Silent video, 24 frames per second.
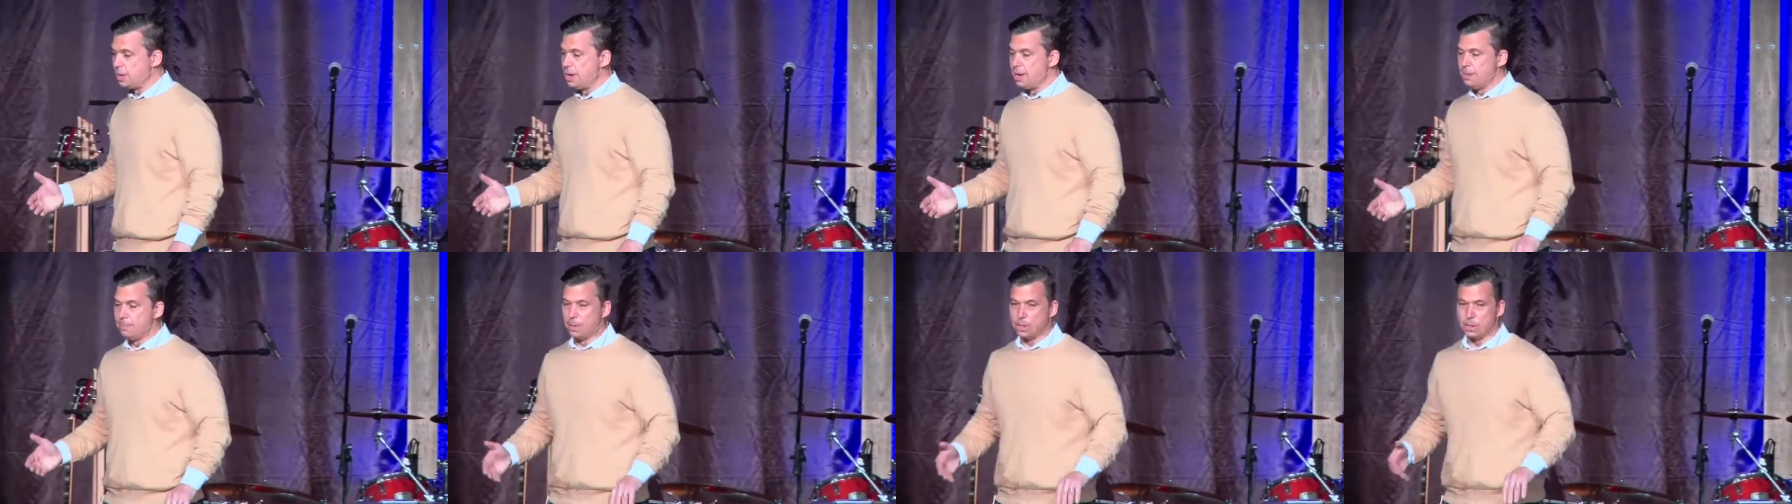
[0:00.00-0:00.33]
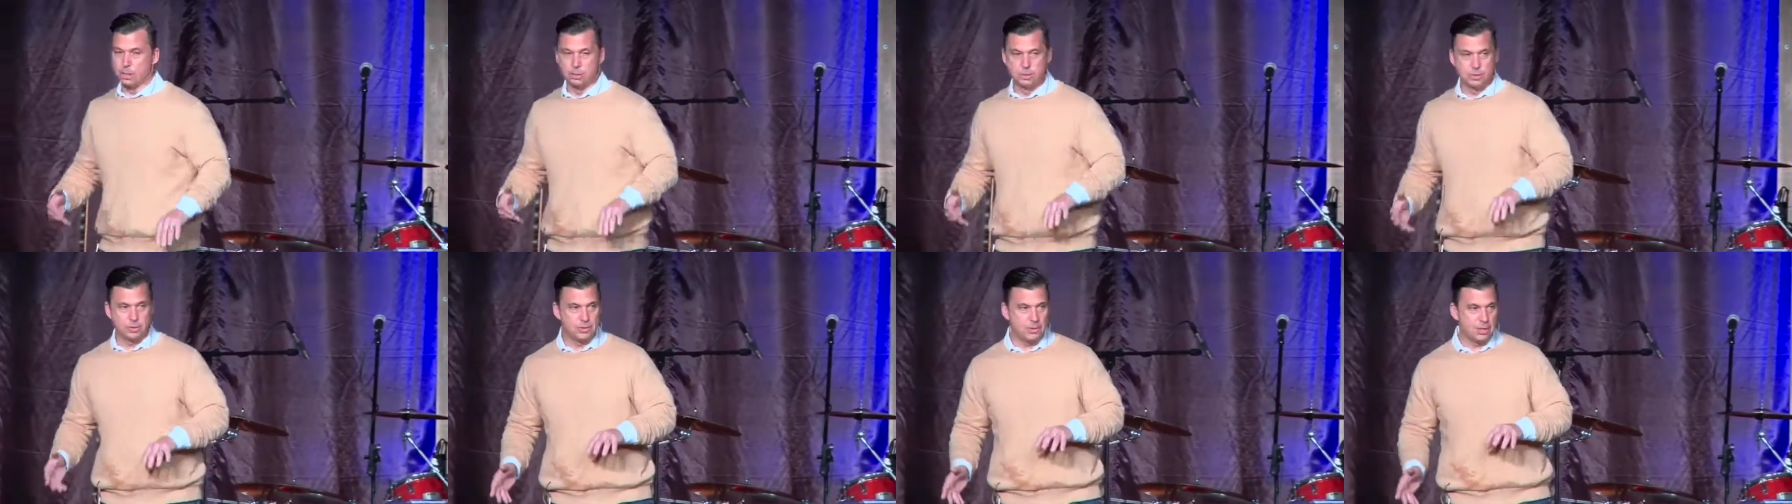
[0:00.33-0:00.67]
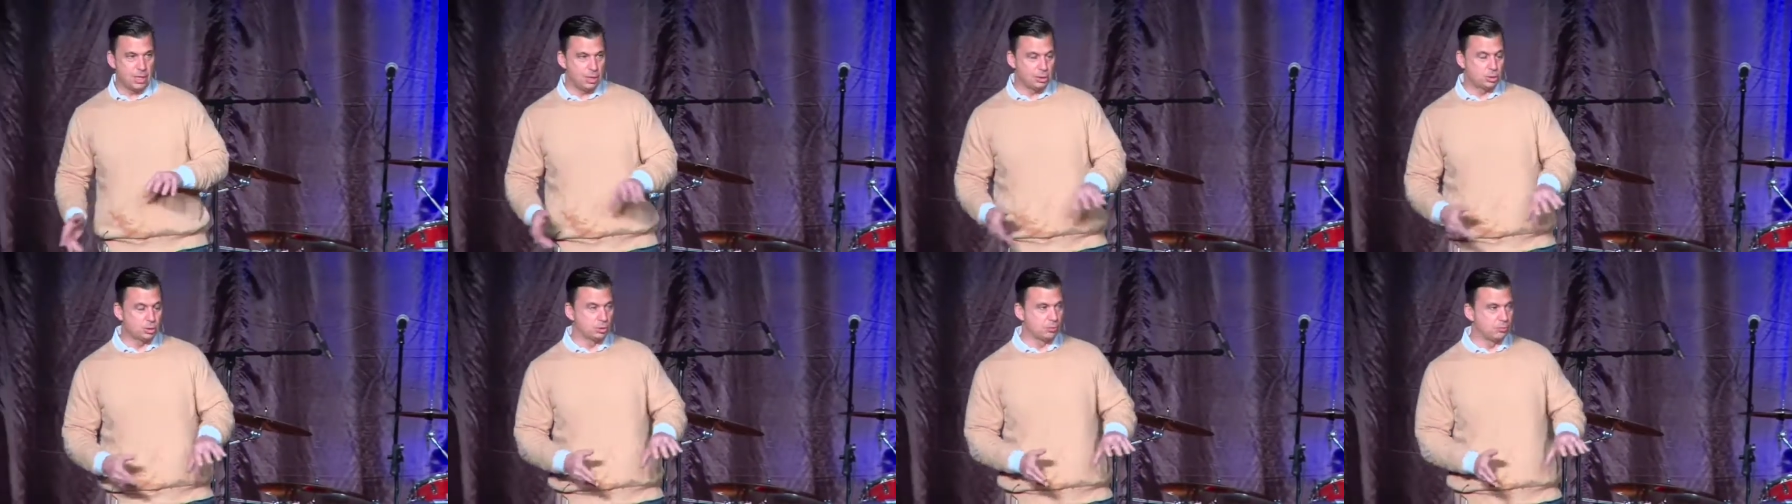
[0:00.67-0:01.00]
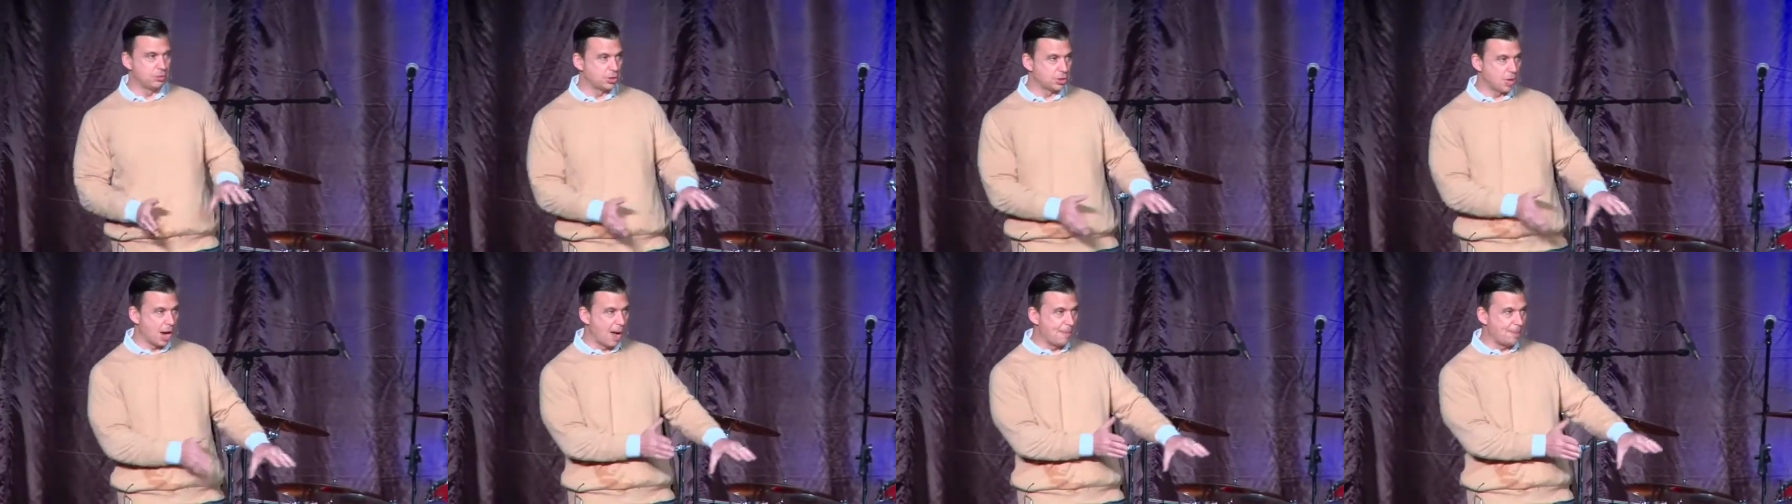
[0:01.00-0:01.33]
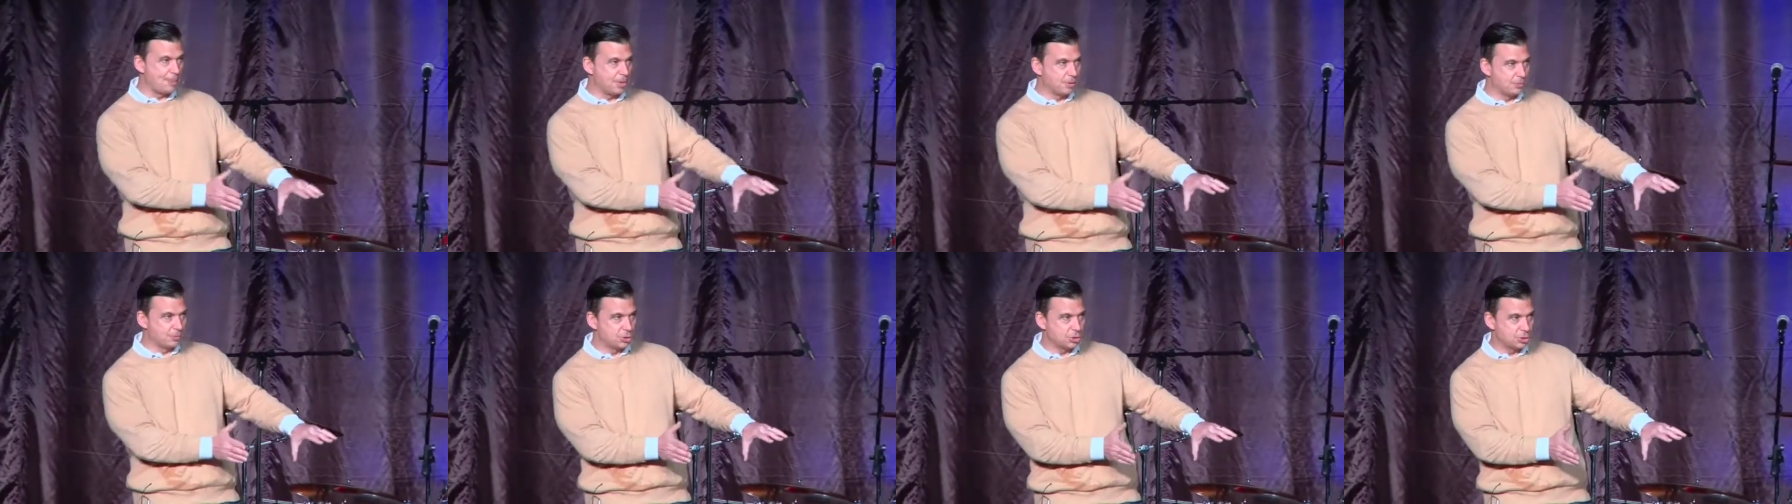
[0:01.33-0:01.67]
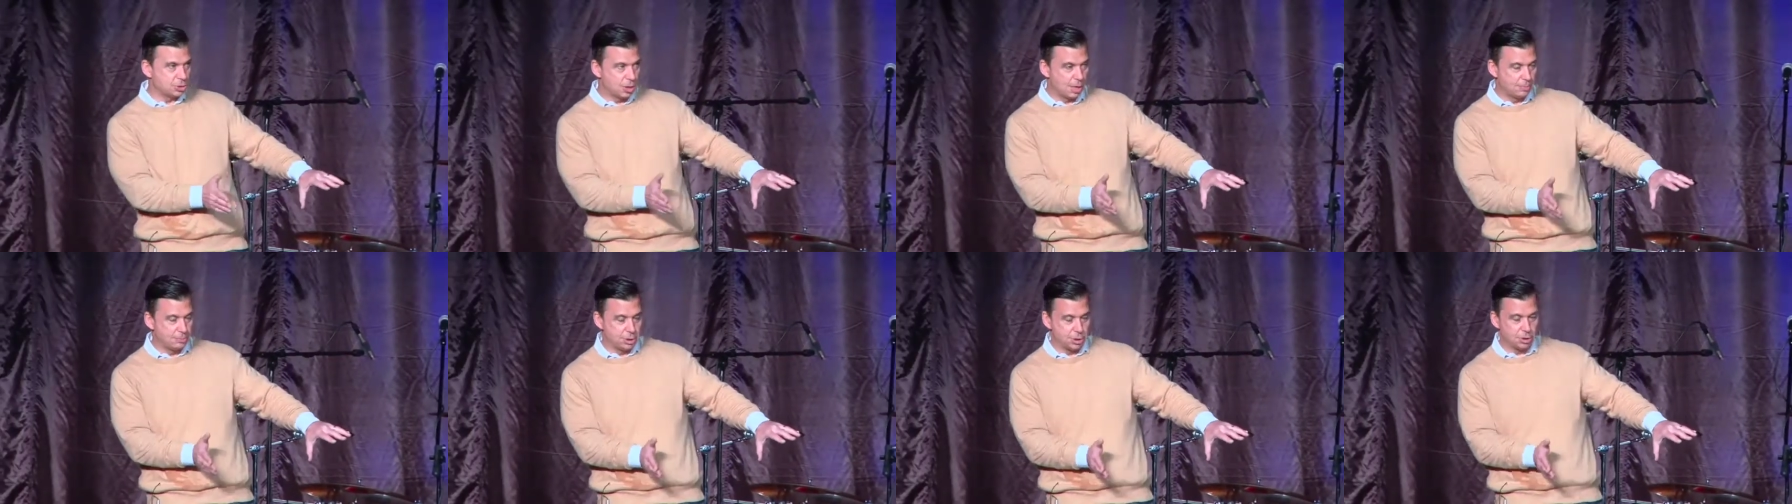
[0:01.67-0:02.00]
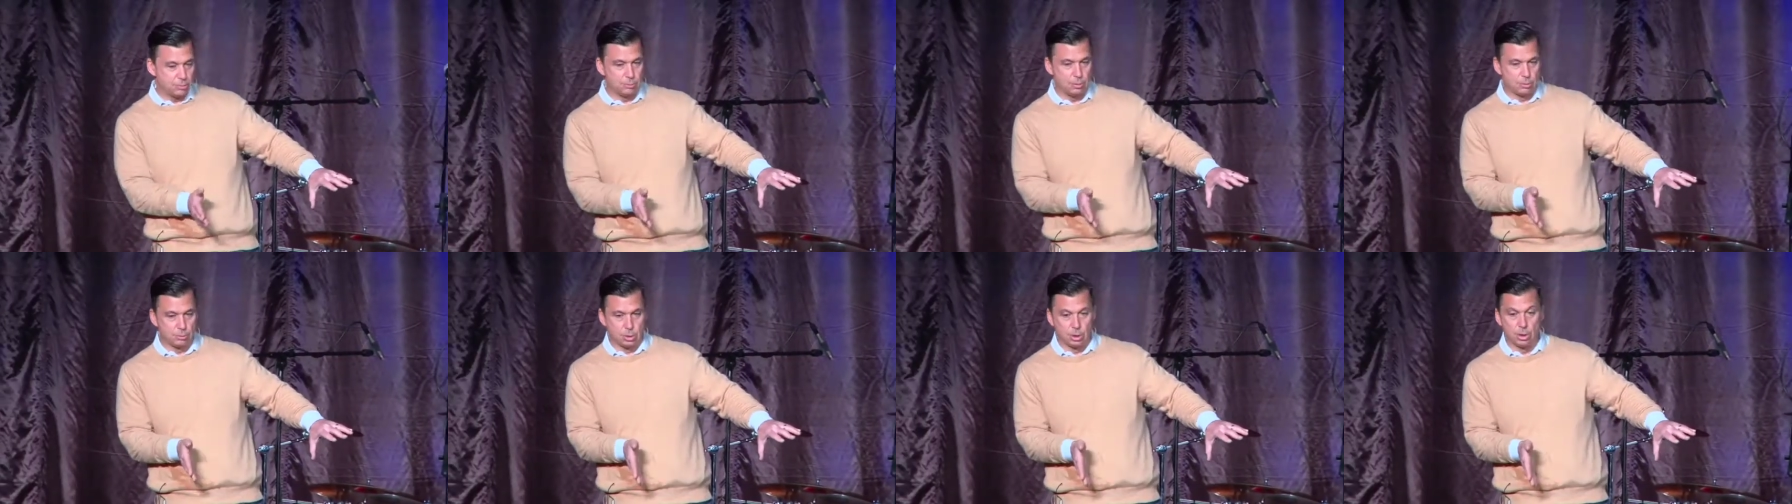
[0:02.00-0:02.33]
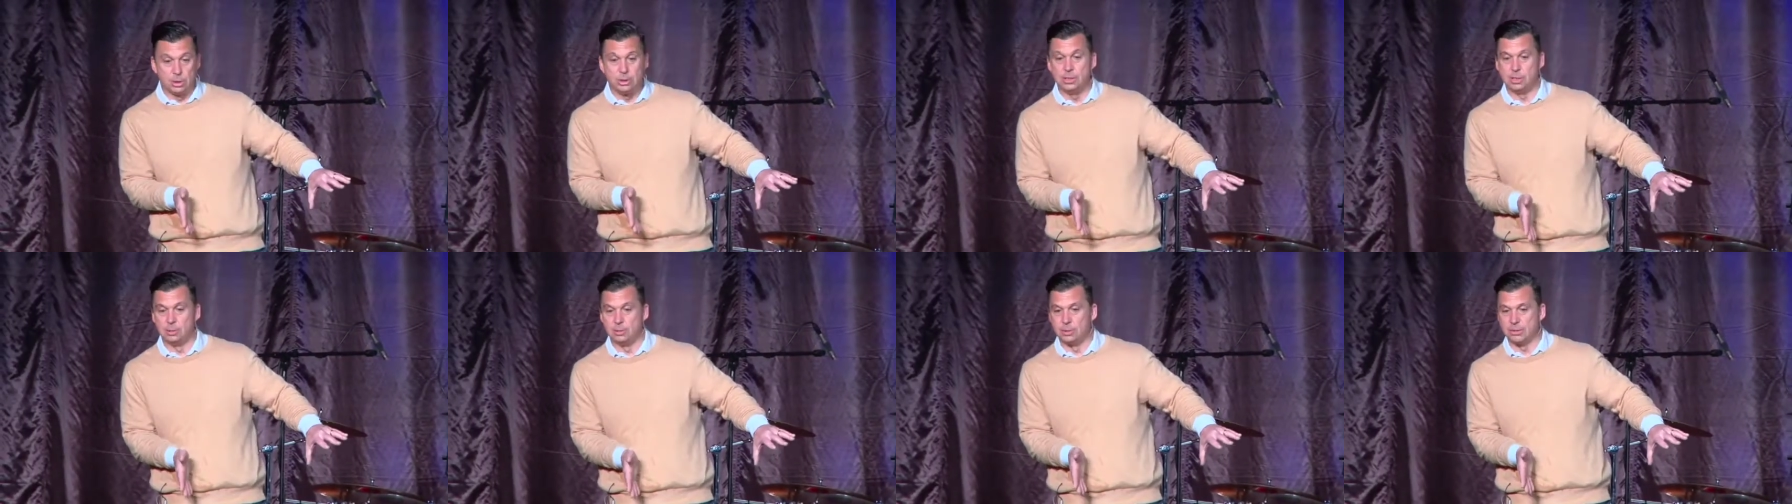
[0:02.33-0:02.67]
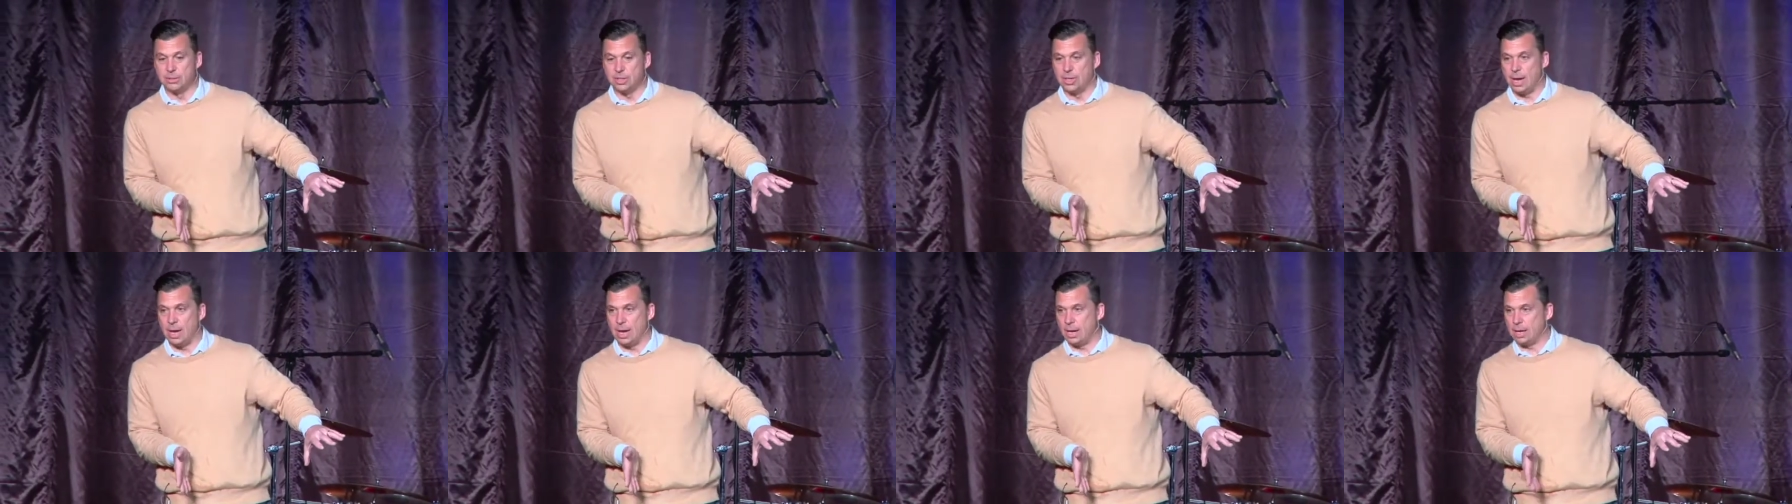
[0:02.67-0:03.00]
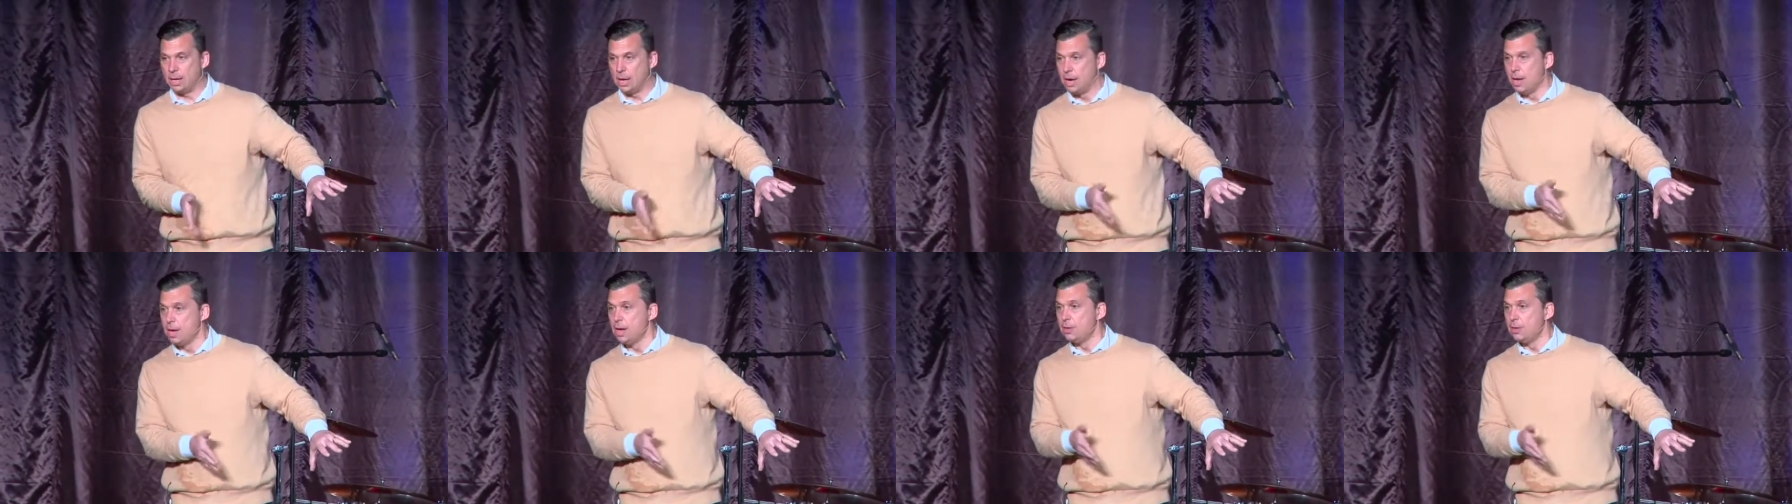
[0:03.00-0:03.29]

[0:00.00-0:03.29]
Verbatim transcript: because of the nature of the topic of the subject we were going to deal with today